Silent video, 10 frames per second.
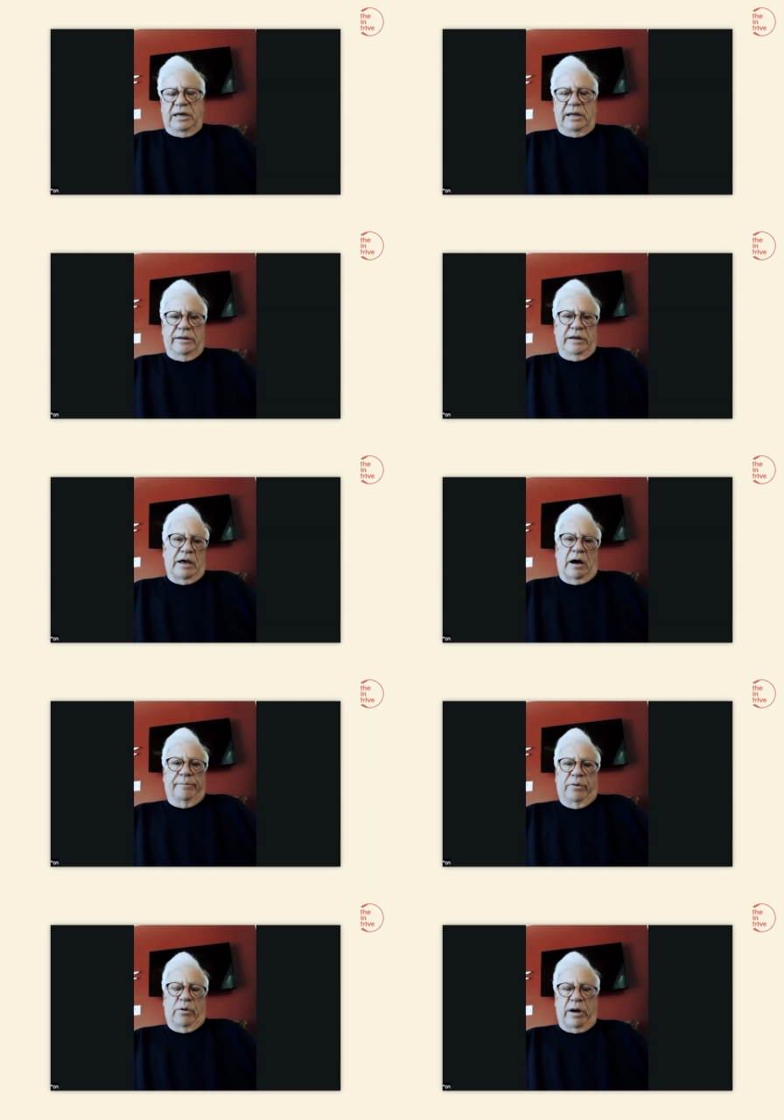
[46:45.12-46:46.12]
and the young
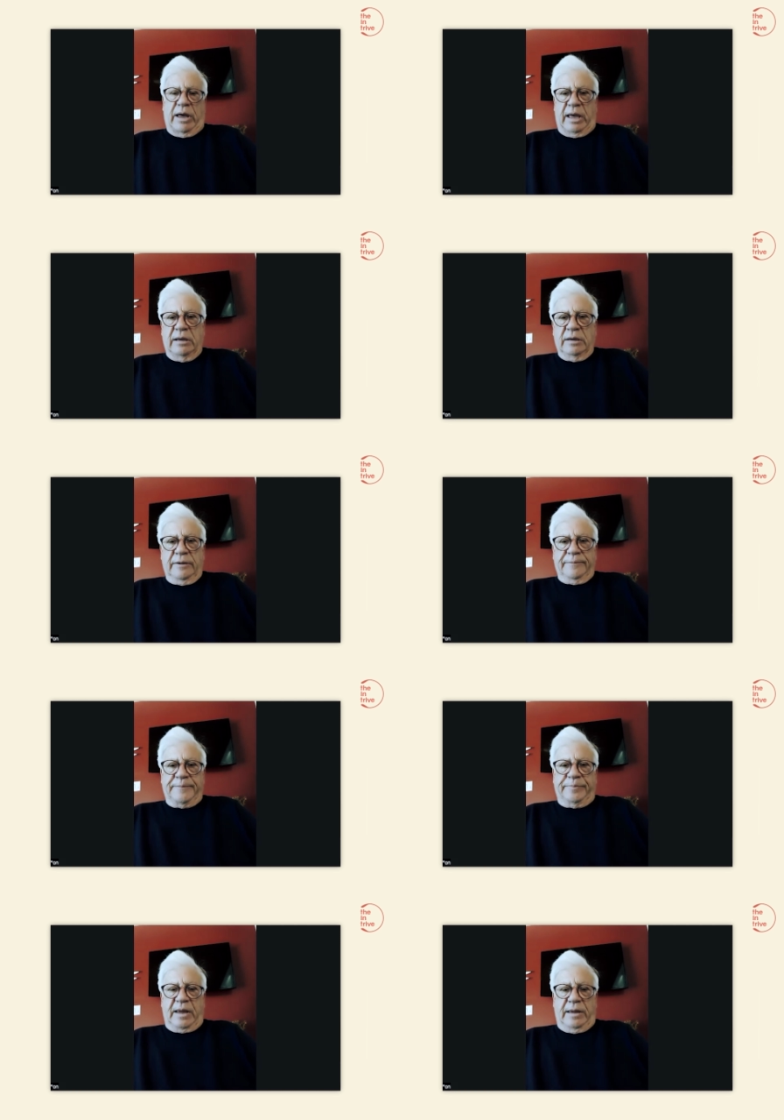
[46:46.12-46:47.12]
boy
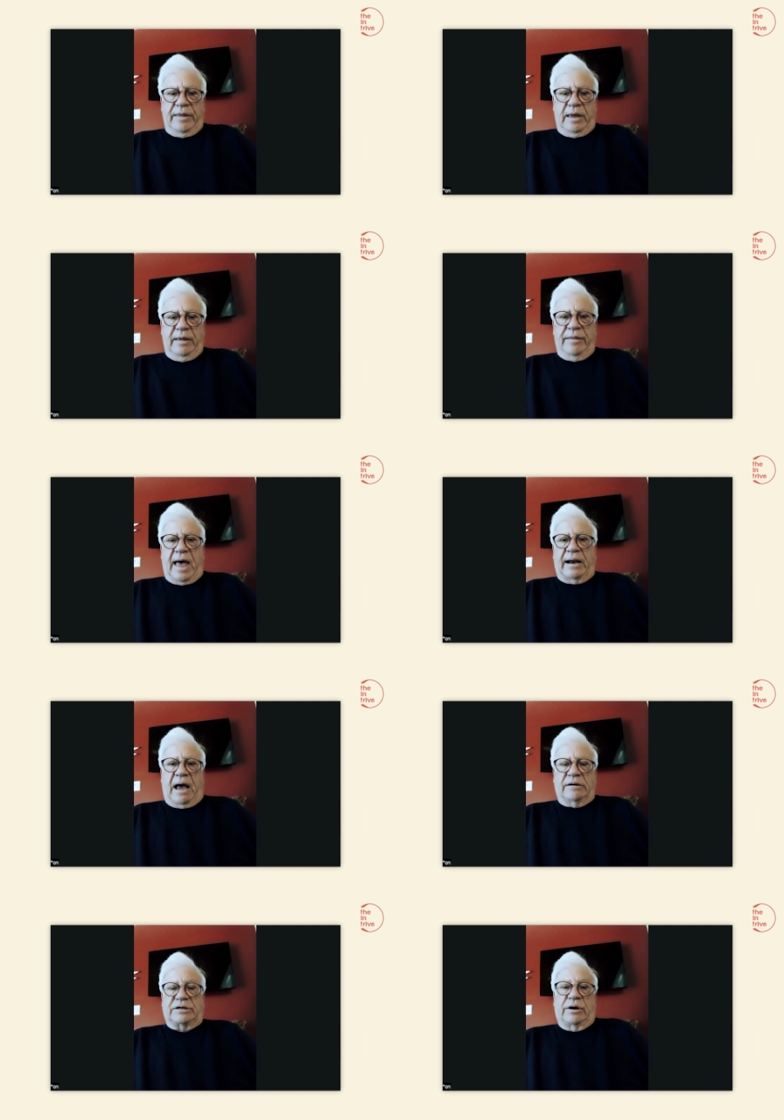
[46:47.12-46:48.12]
in that
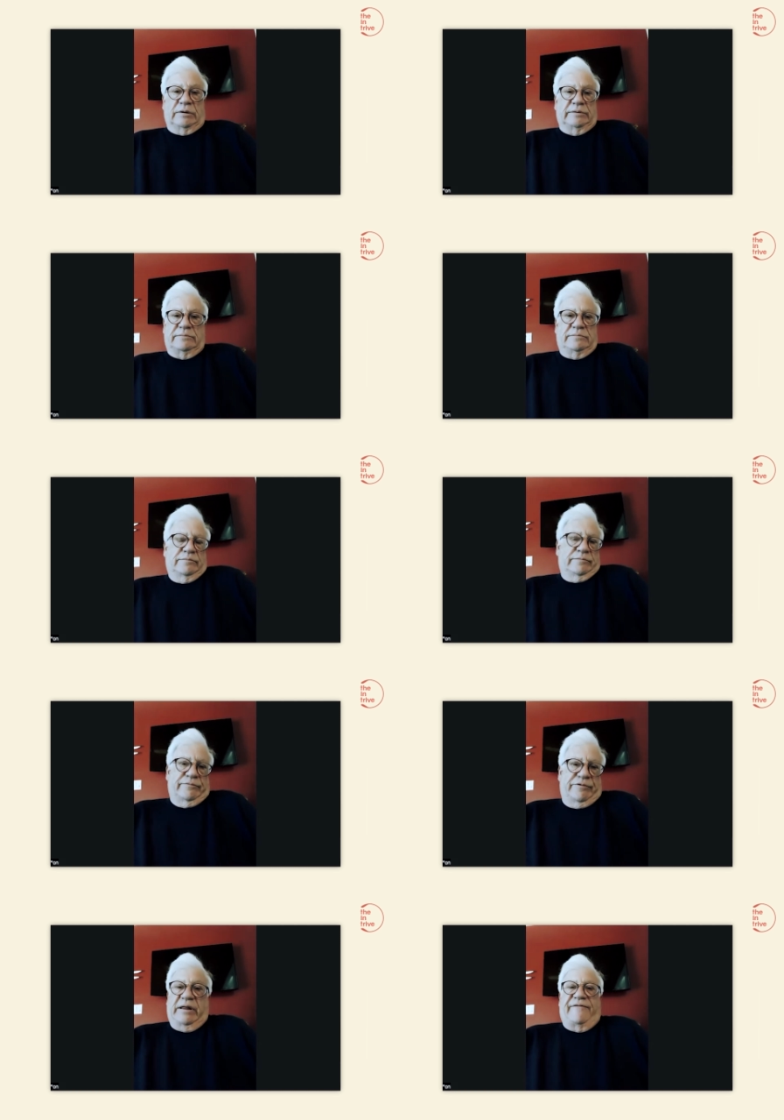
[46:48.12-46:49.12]
household
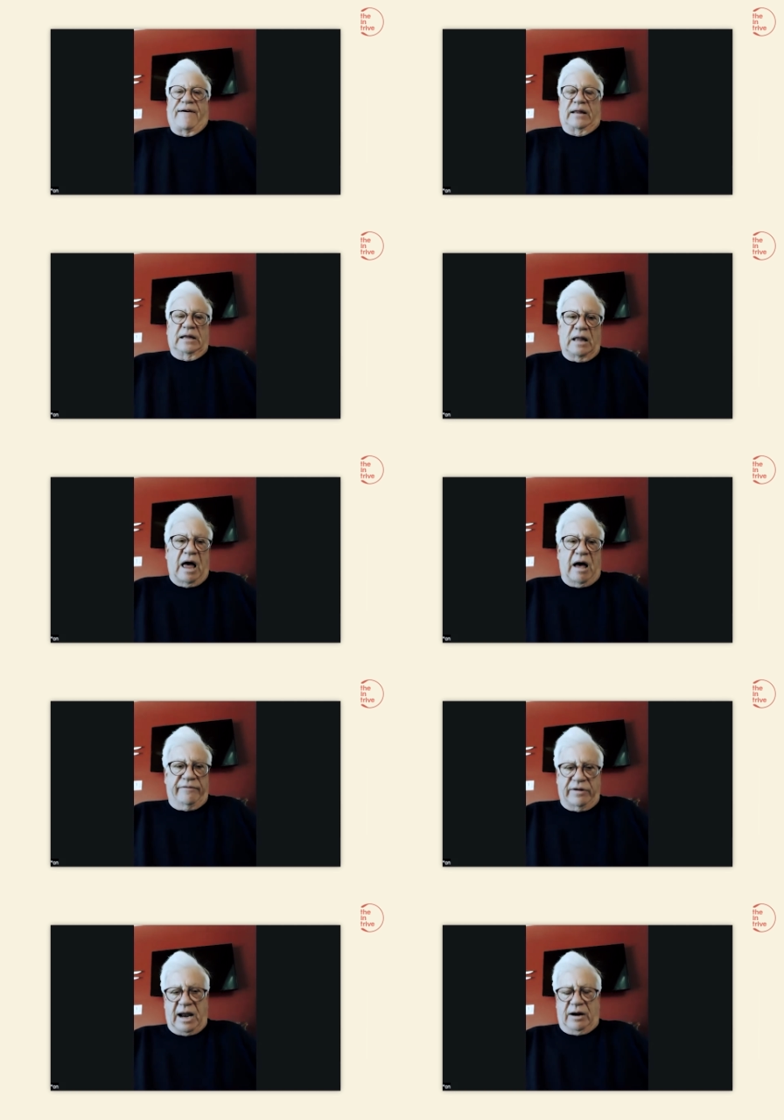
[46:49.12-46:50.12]
really fell in
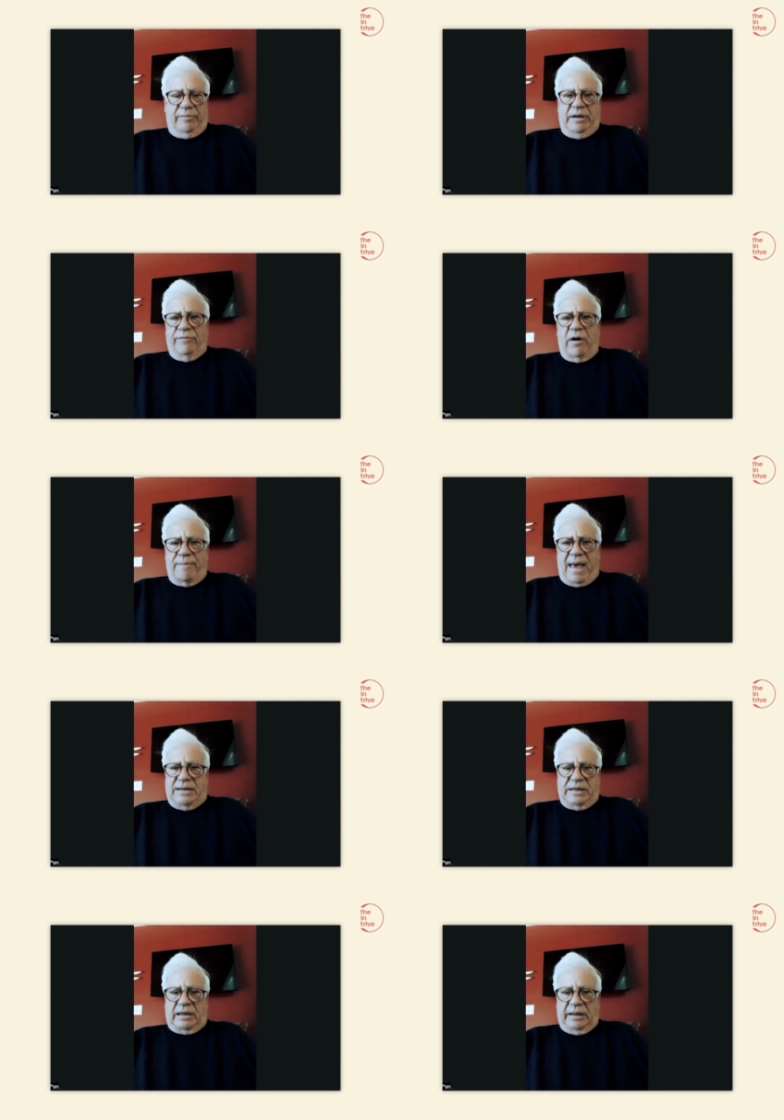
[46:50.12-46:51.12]
love. And I don't mean
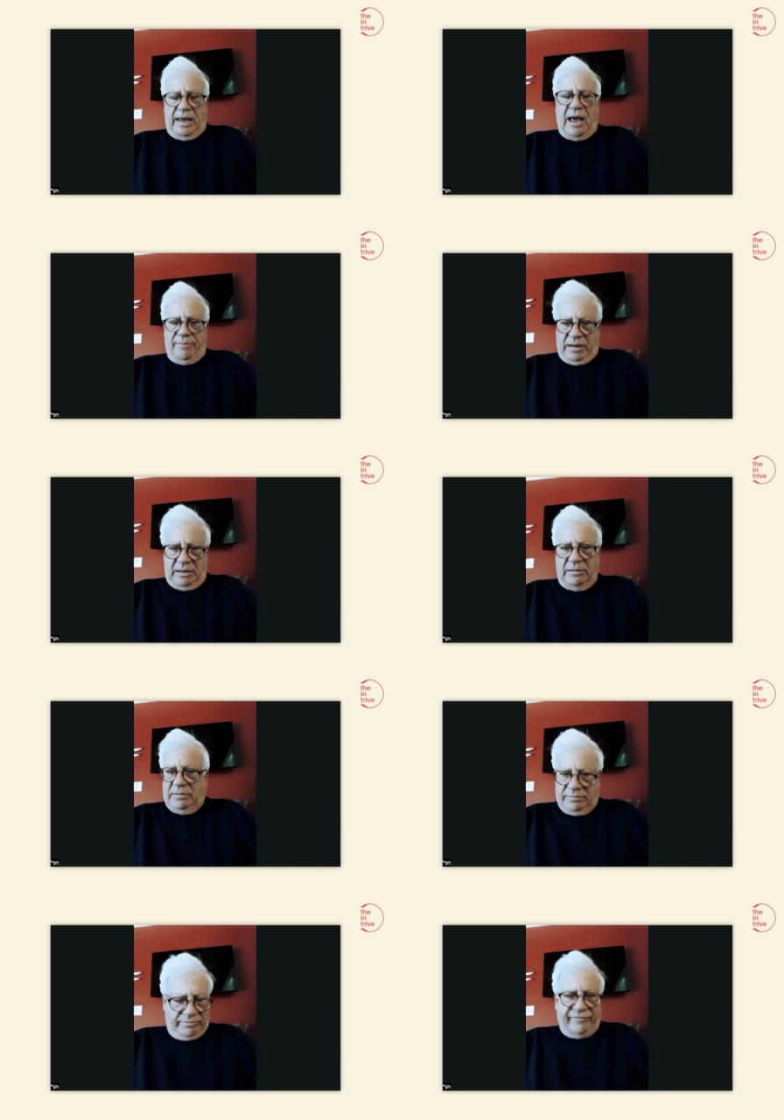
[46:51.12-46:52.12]
romantically, I mean
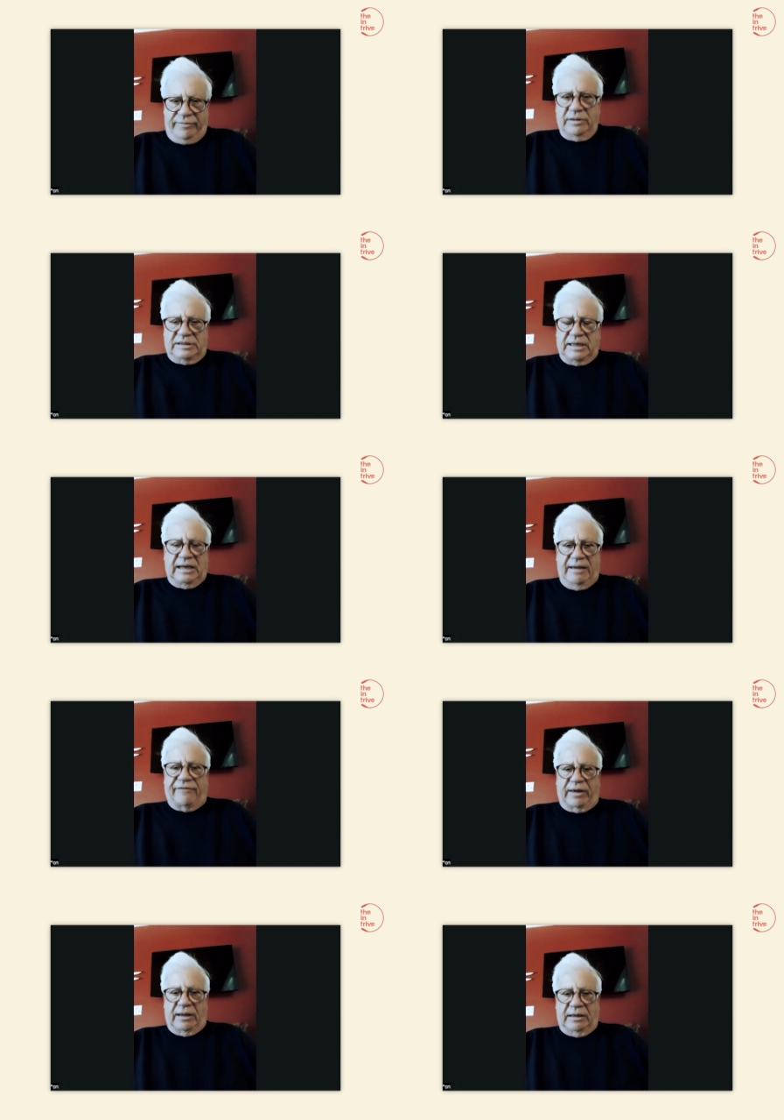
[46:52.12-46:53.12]

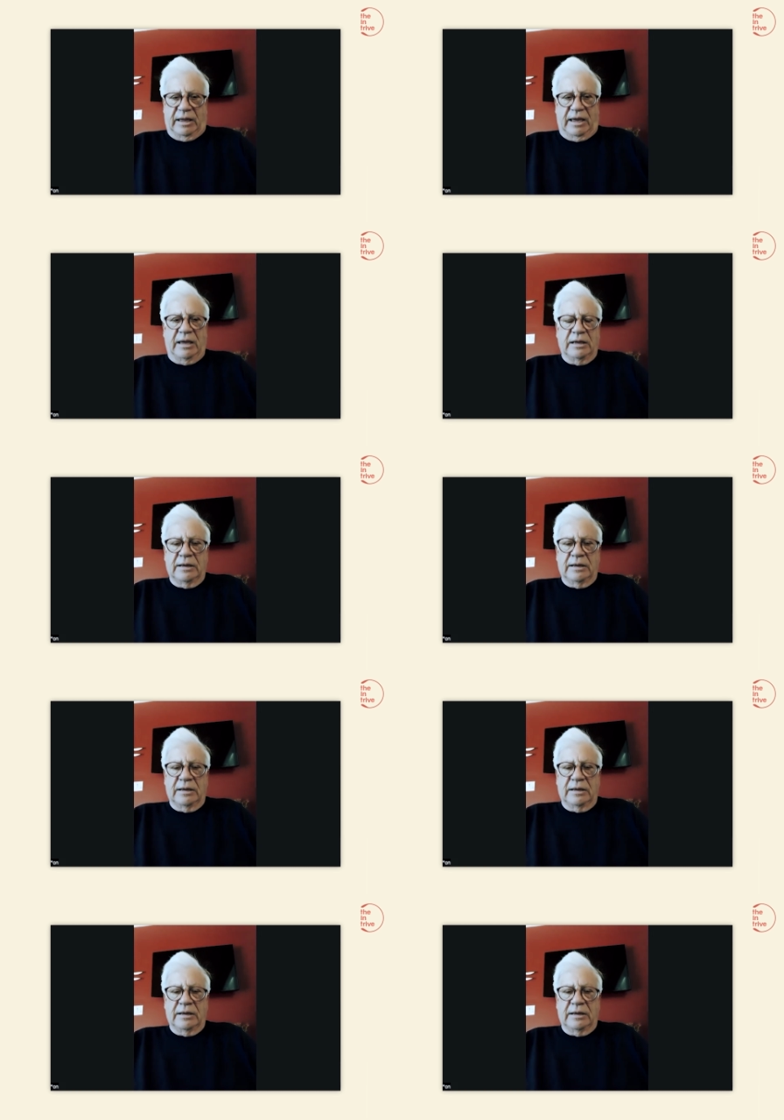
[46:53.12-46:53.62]
significantly.